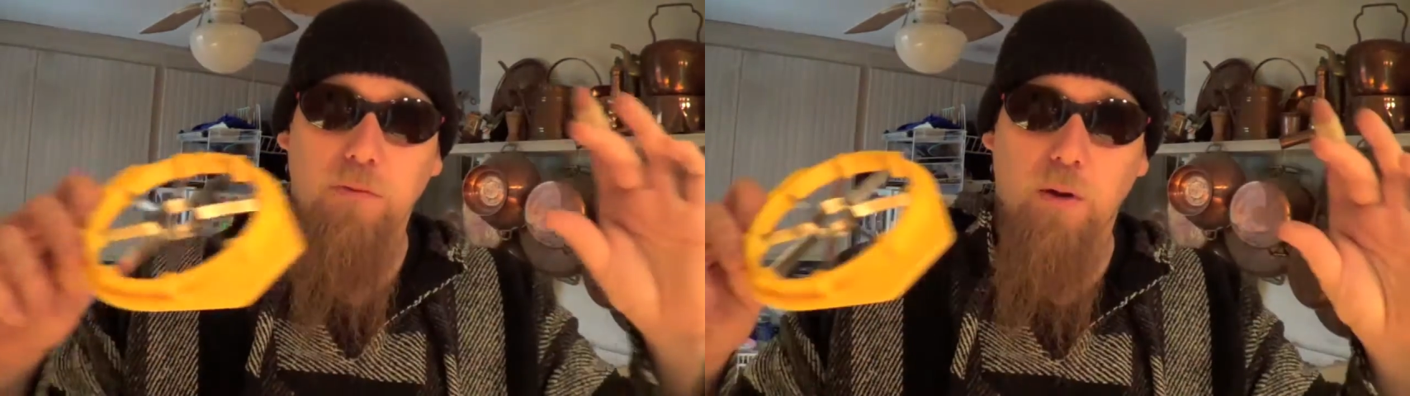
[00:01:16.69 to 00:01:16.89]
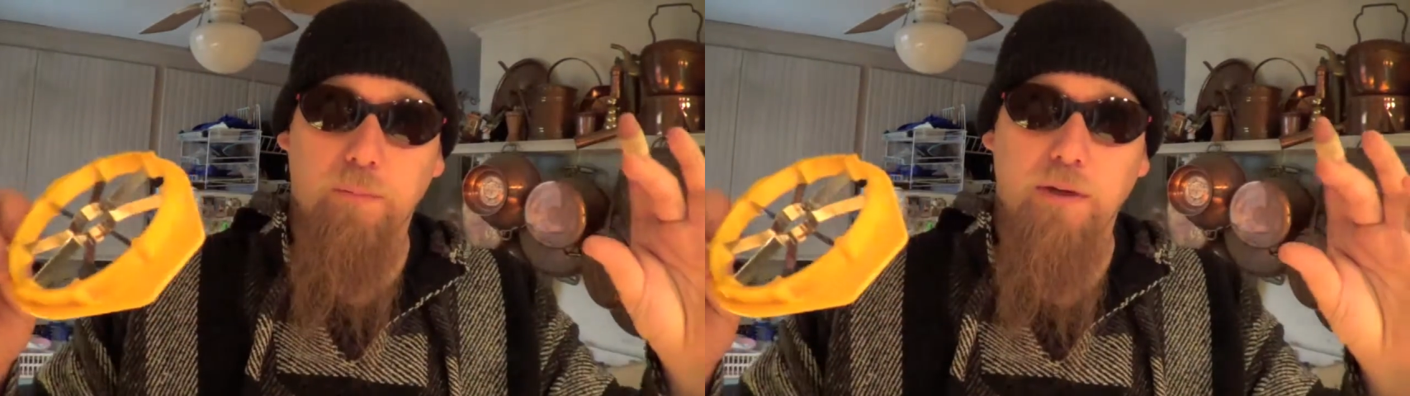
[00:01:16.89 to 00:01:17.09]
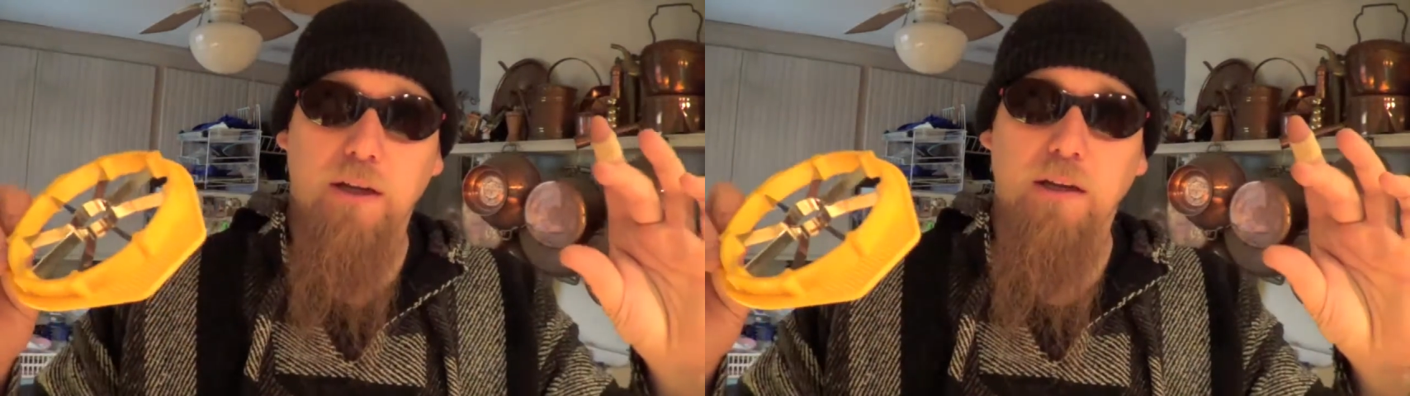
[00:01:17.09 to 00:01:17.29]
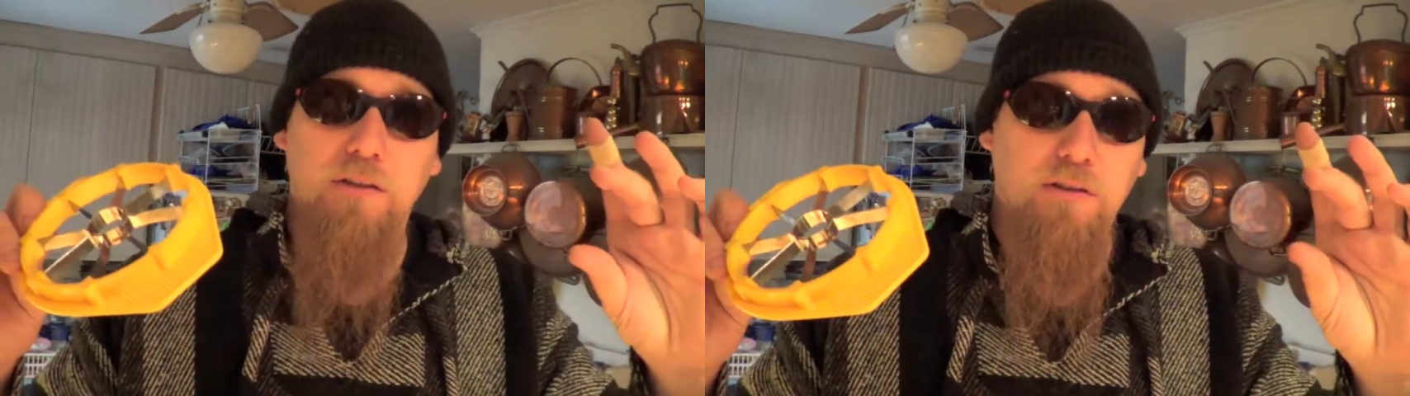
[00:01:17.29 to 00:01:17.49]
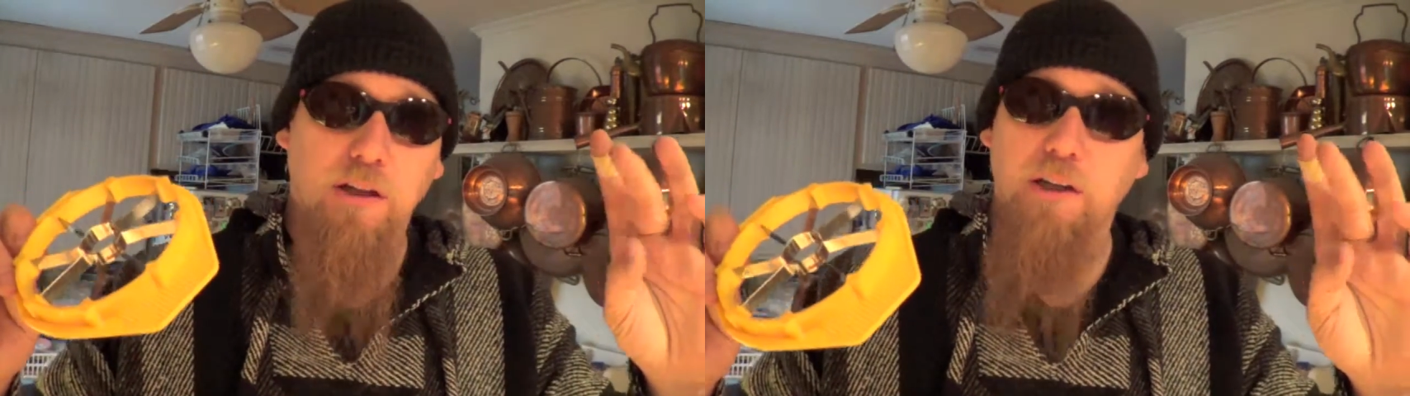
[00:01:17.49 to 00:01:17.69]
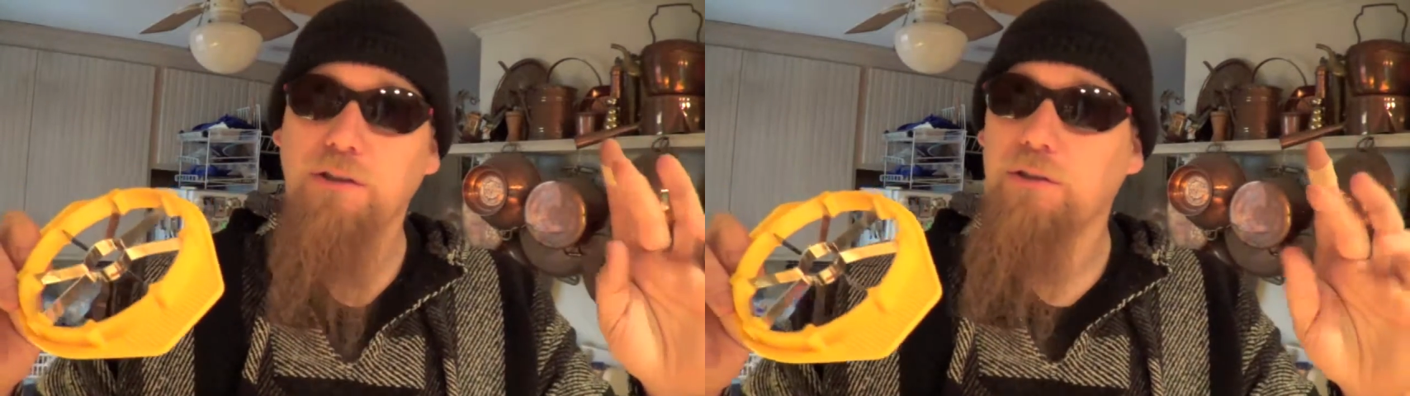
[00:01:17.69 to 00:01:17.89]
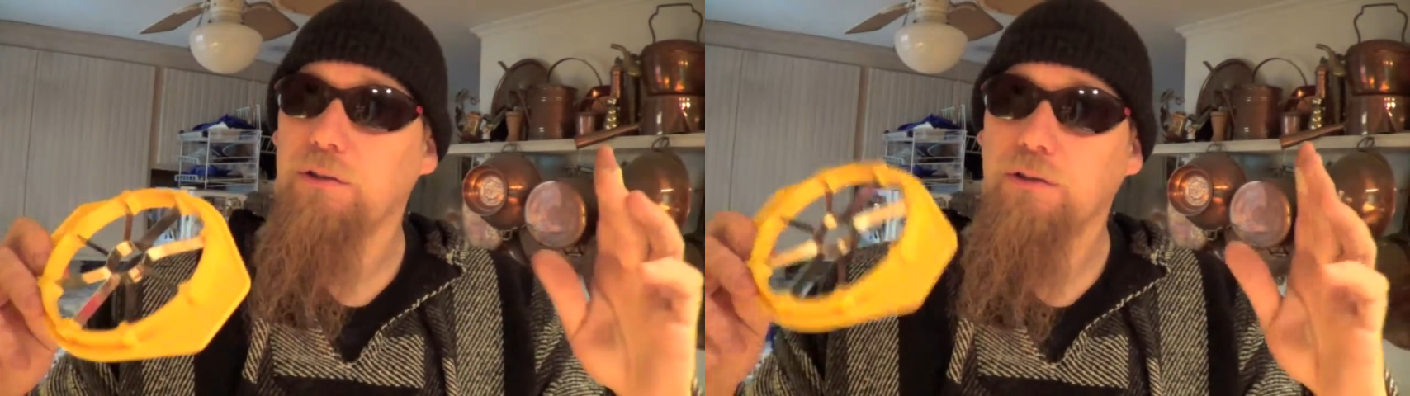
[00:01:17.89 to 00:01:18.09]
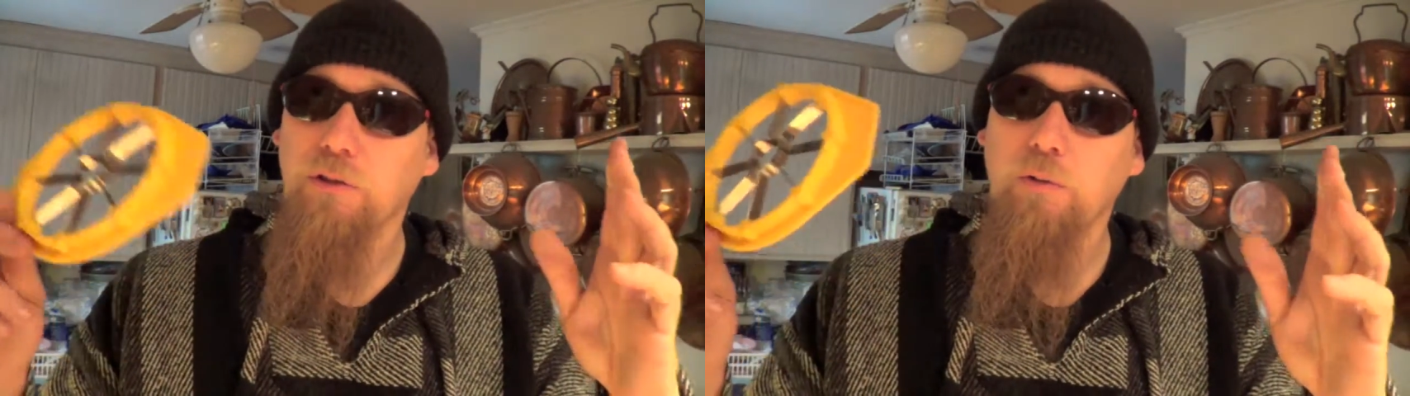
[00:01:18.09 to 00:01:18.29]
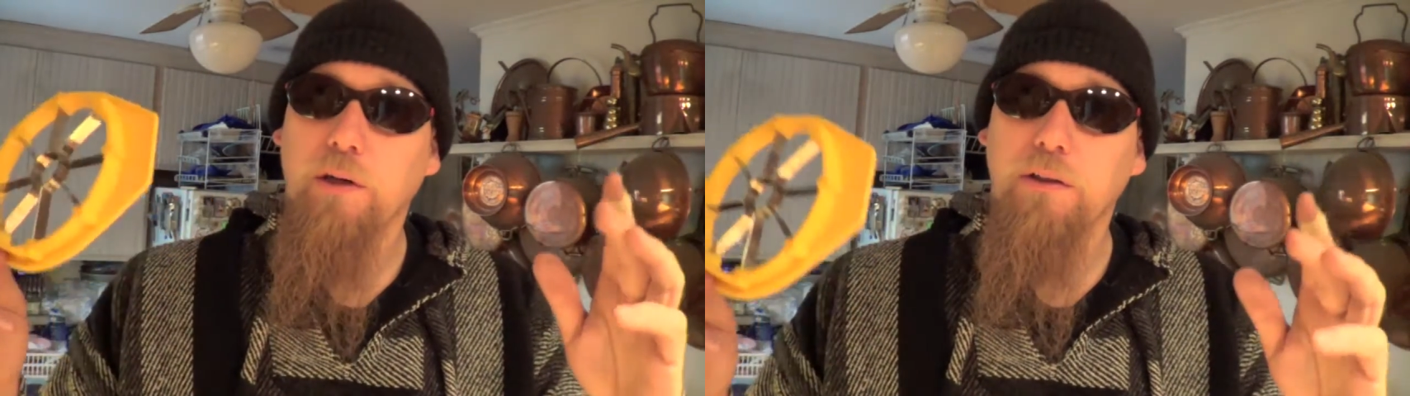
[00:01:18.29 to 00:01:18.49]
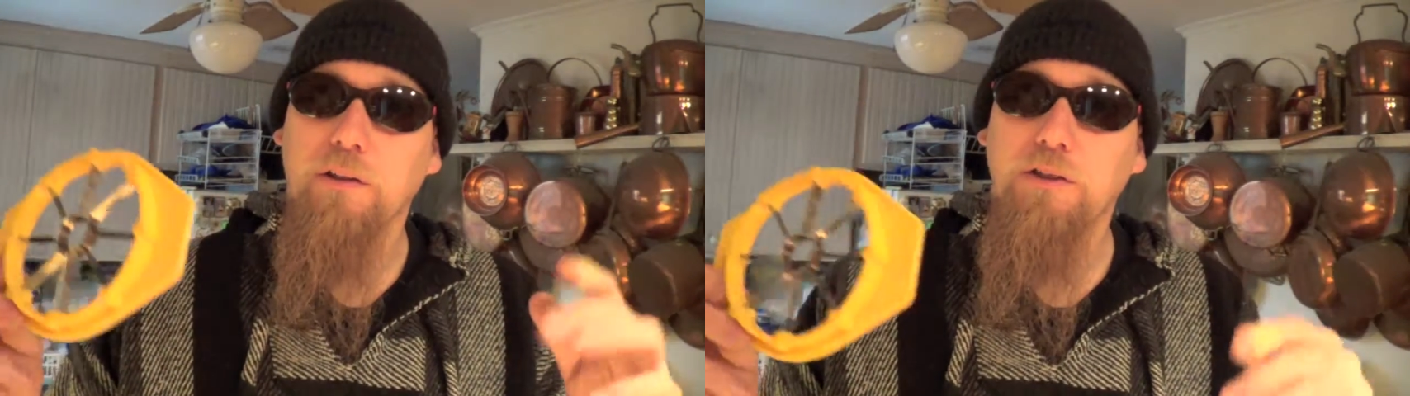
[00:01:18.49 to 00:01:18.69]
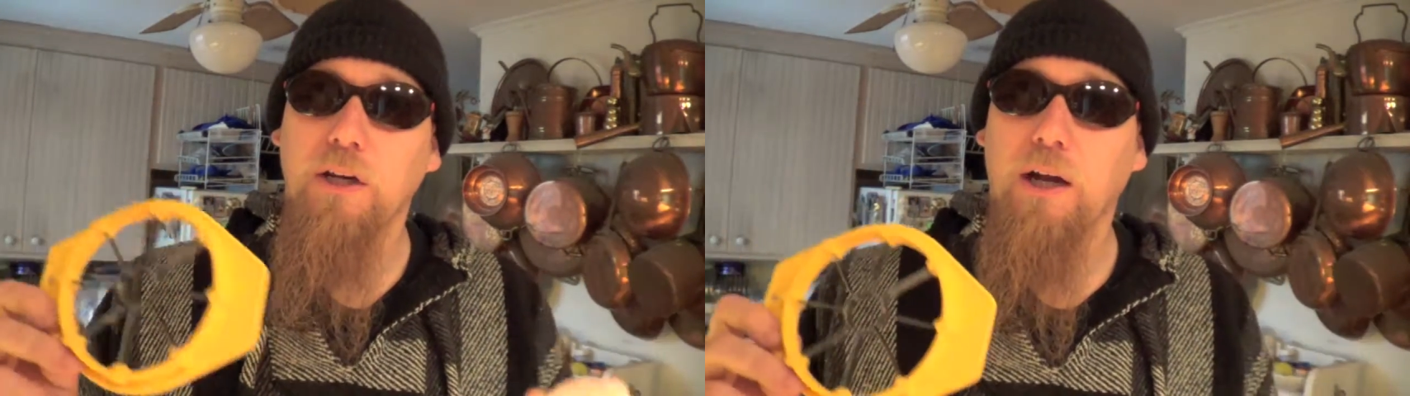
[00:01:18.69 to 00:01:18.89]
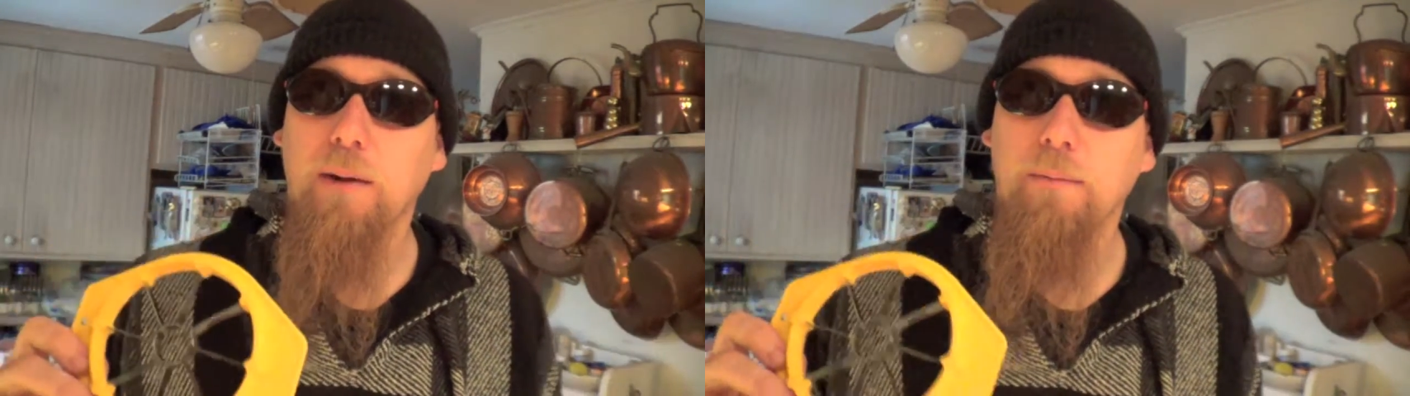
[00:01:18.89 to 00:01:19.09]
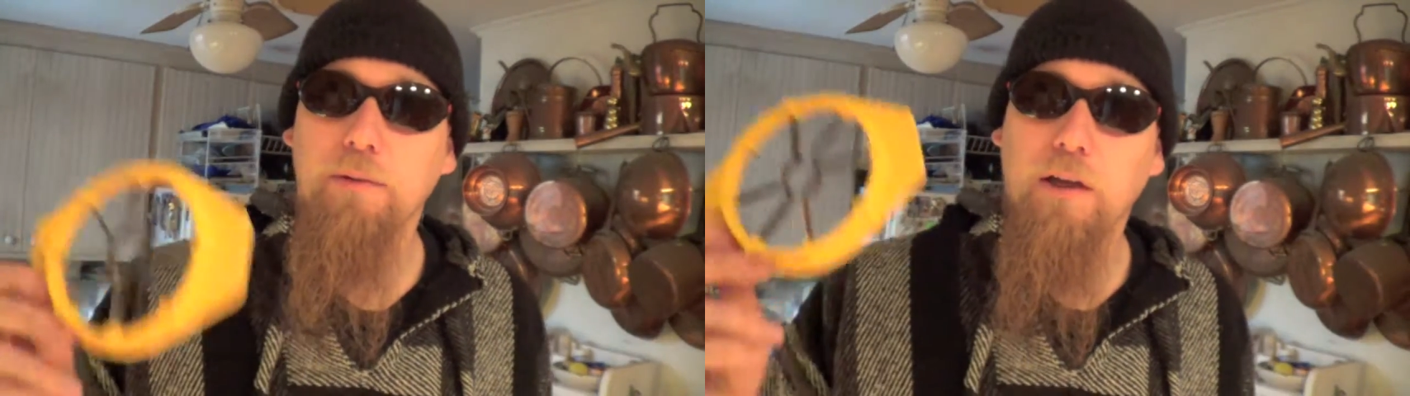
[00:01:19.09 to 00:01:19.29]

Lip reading: a banana slicer isn't quite the job.